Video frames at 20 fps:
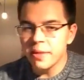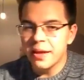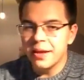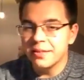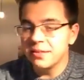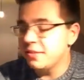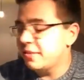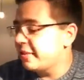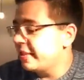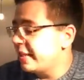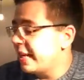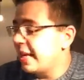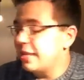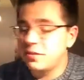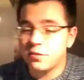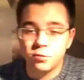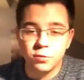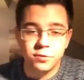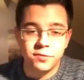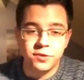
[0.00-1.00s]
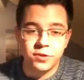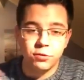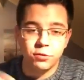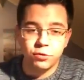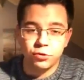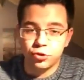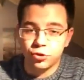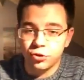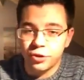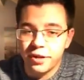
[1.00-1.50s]
This is an icy with
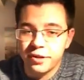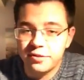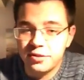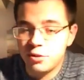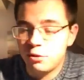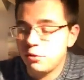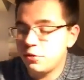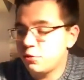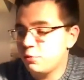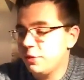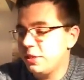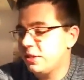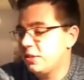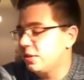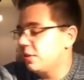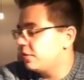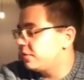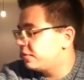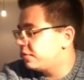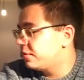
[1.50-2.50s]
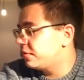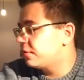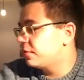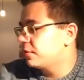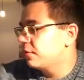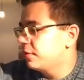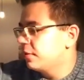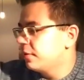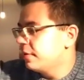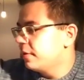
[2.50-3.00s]
0 sugar, 0 sweetness,
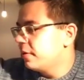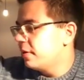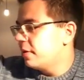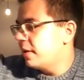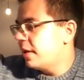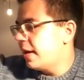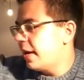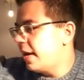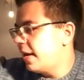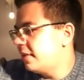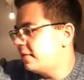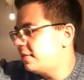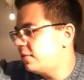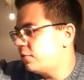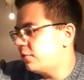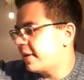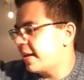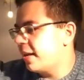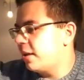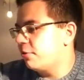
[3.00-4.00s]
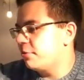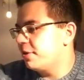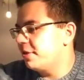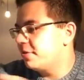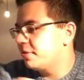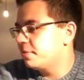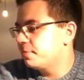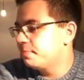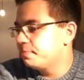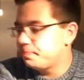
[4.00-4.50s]
and 0
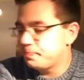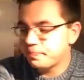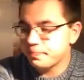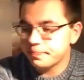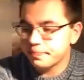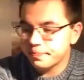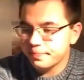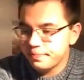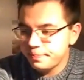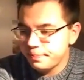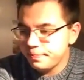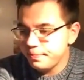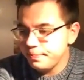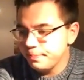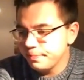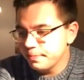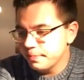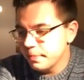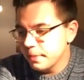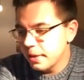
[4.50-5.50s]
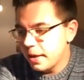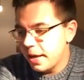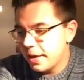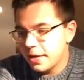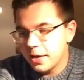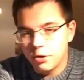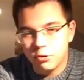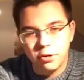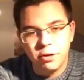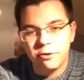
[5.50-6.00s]
calories. I
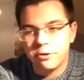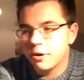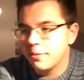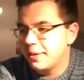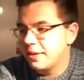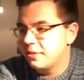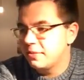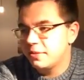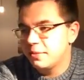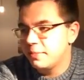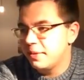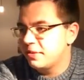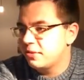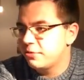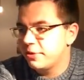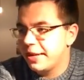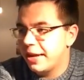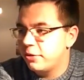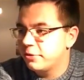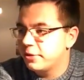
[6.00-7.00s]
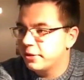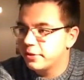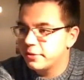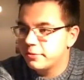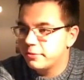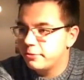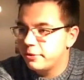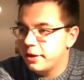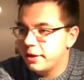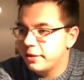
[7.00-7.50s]
can only recommend, it's the best thing out there,
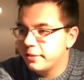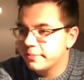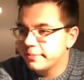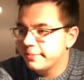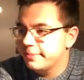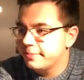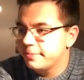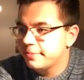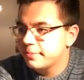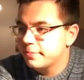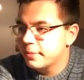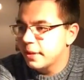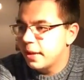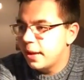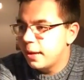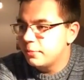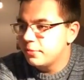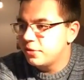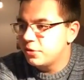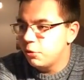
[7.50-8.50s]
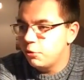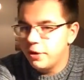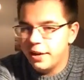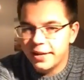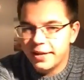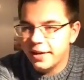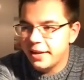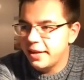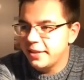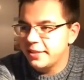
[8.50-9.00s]
really. I'm so
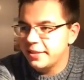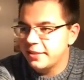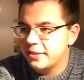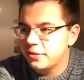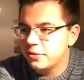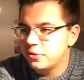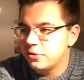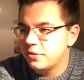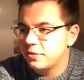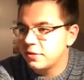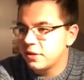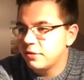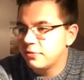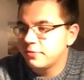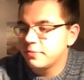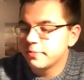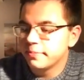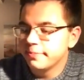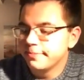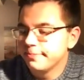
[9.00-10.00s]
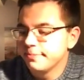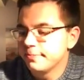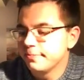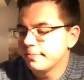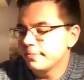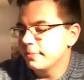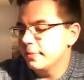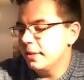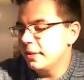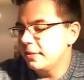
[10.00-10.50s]
like kind of addicted to this stuff.
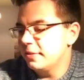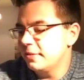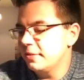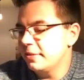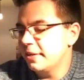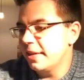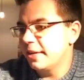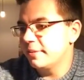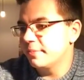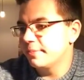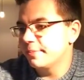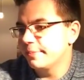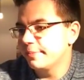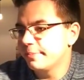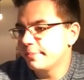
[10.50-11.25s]
It's insane.